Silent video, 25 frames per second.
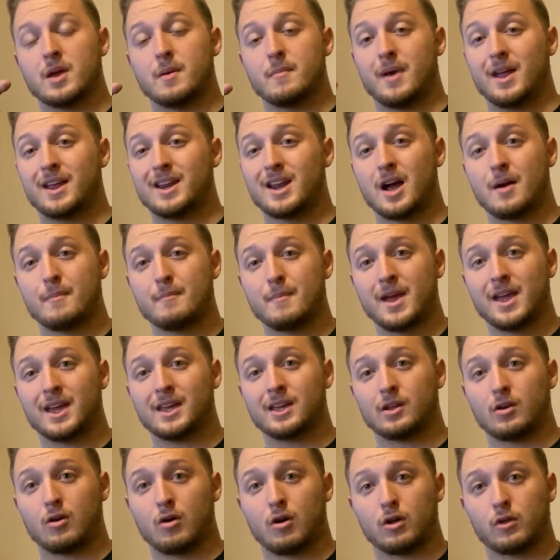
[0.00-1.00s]
It may not
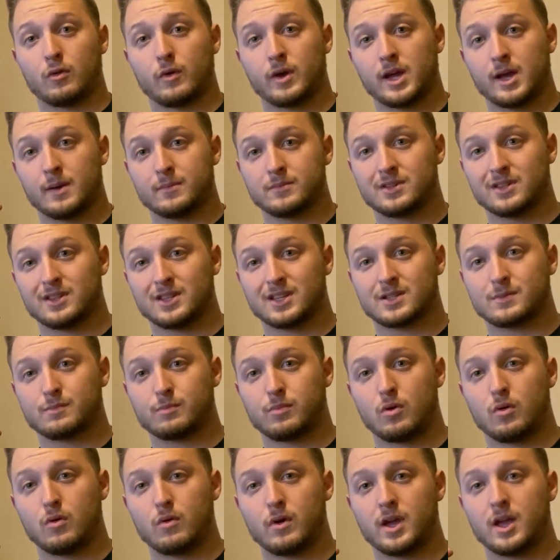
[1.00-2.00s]
make it all the way up to this
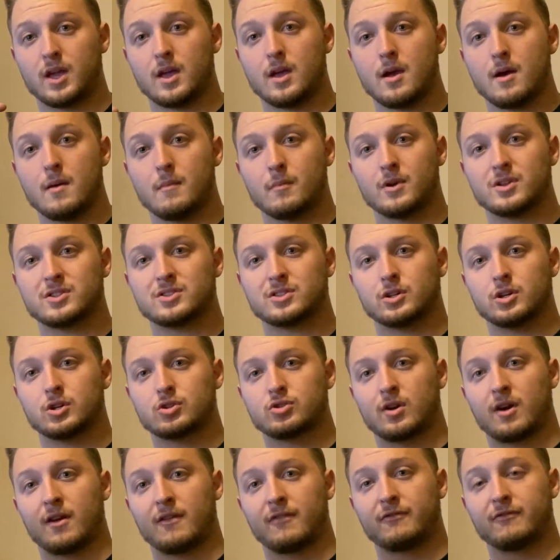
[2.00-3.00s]
point, but it's going
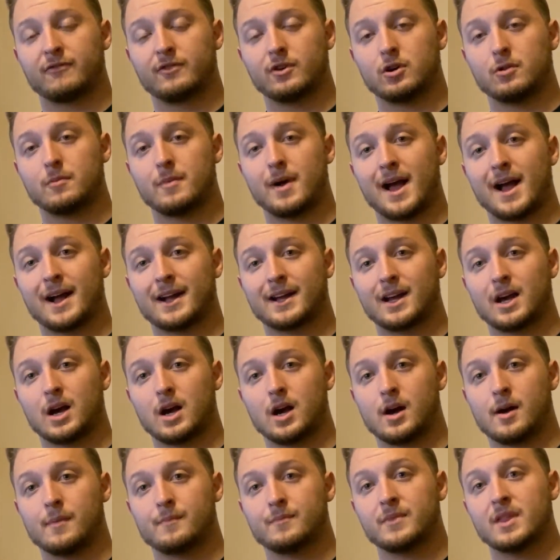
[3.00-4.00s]
to try to fill back
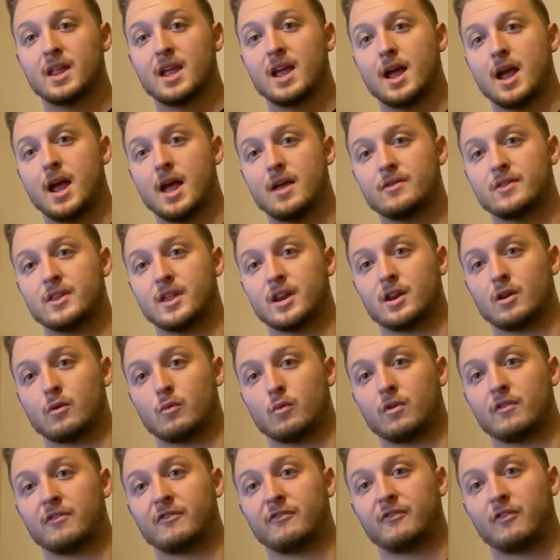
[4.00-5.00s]
up and then
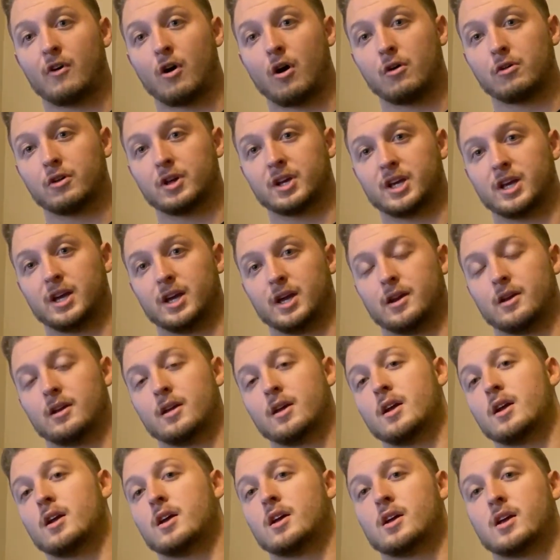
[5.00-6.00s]
it will fall again.